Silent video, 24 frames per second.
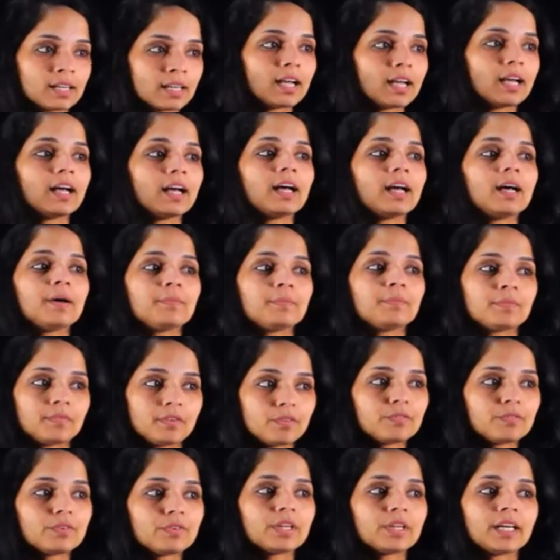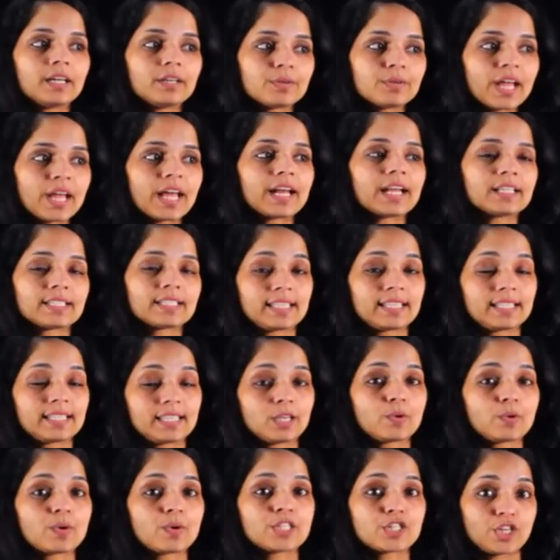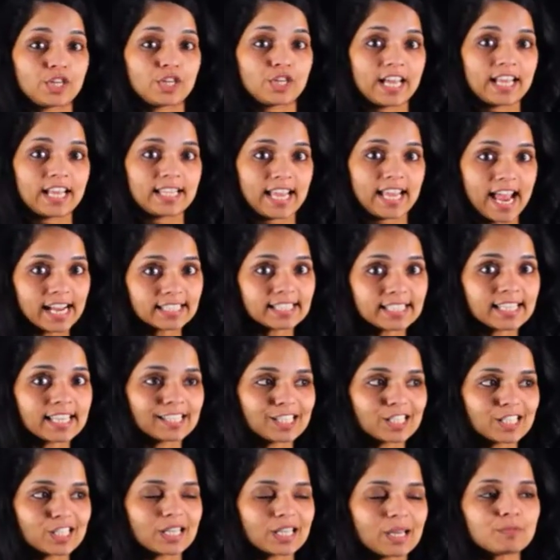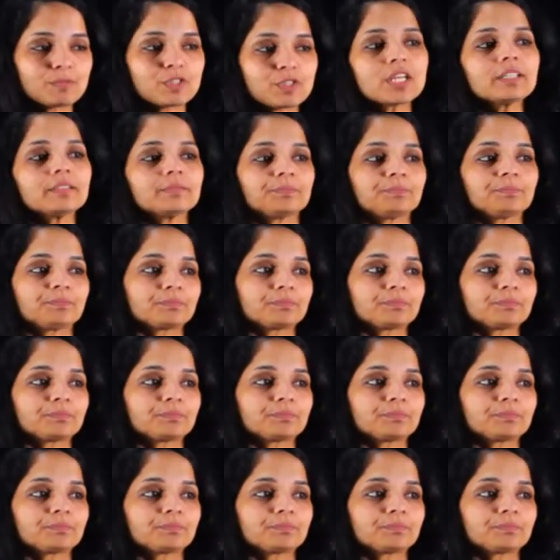Rearrange this equation to get the x as the subject,